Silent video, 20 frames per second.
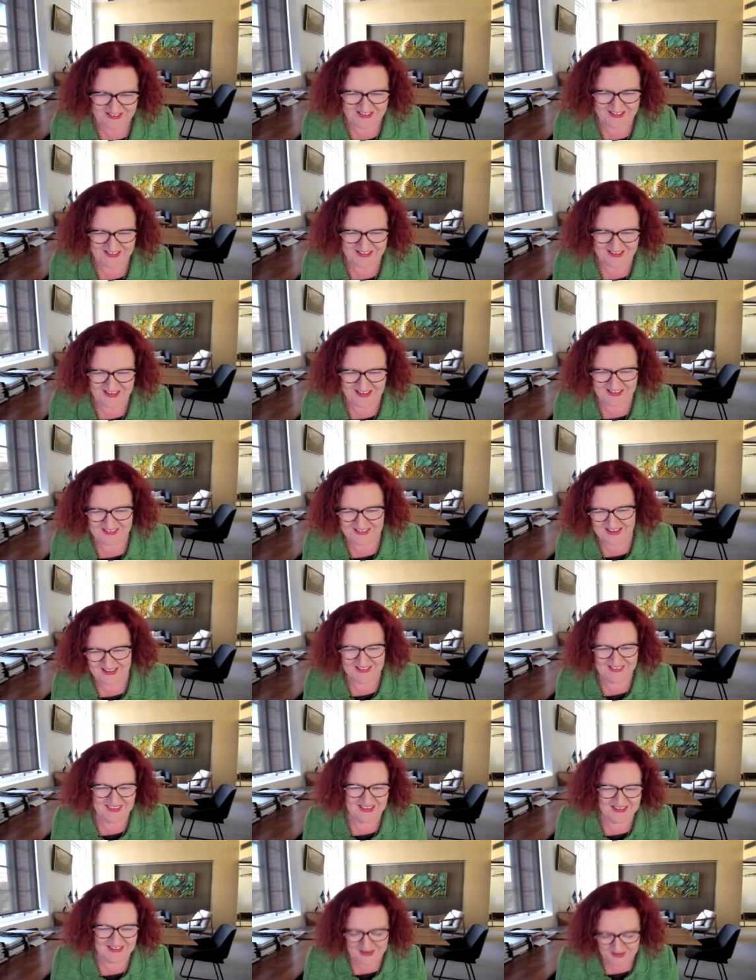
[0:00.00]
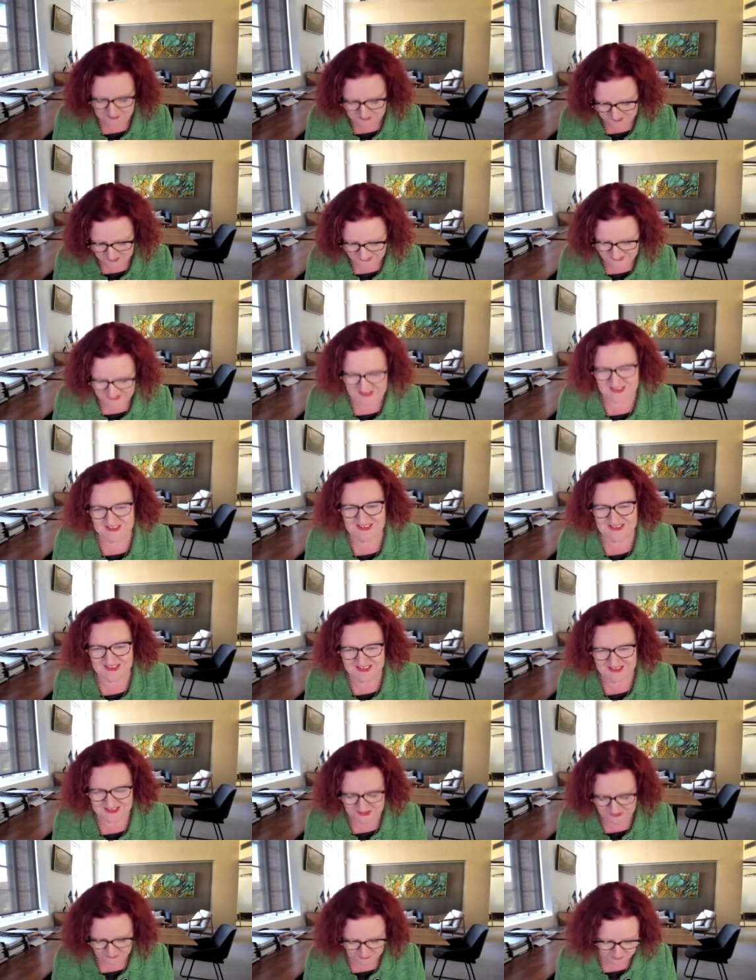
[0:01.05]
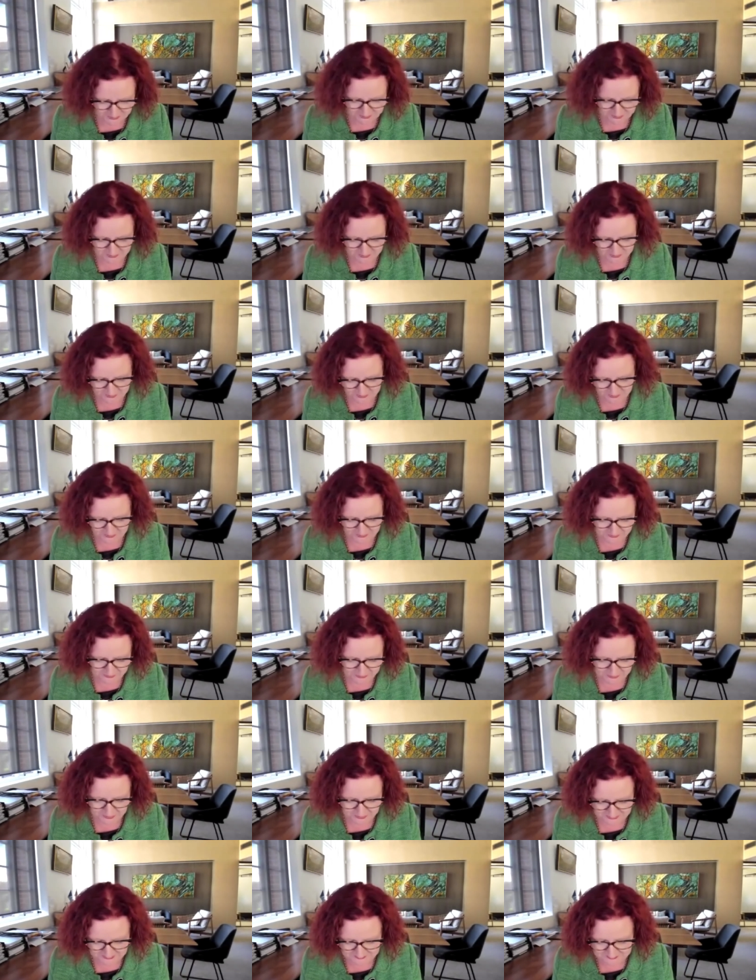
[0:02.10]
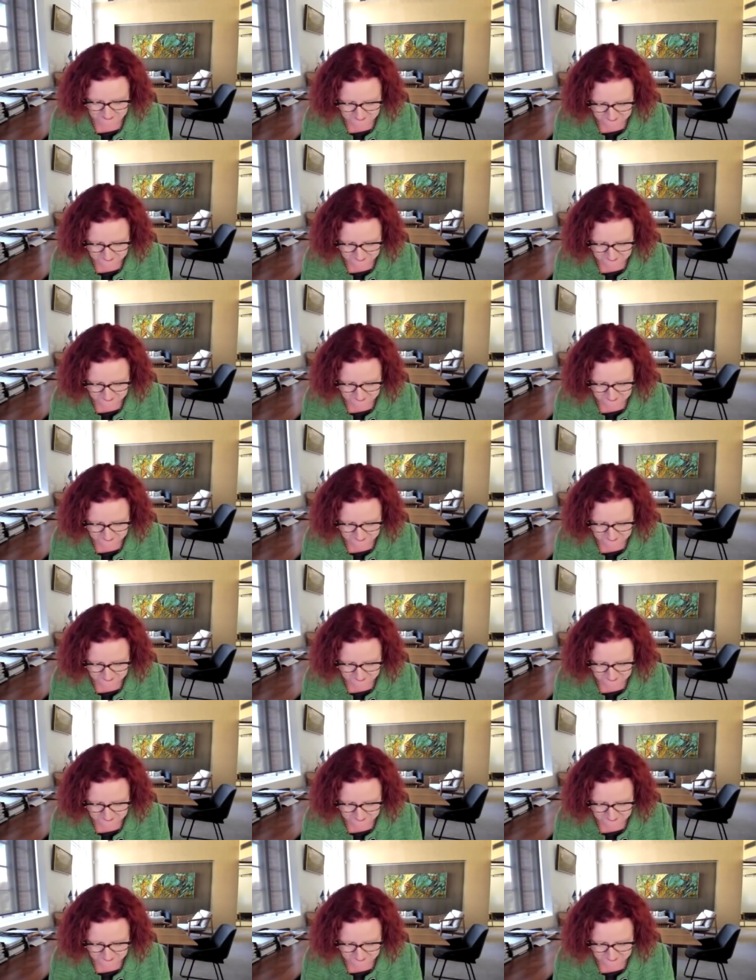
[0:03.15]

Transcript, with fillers: eh, and, and then come back to CSIRO or elsewhere.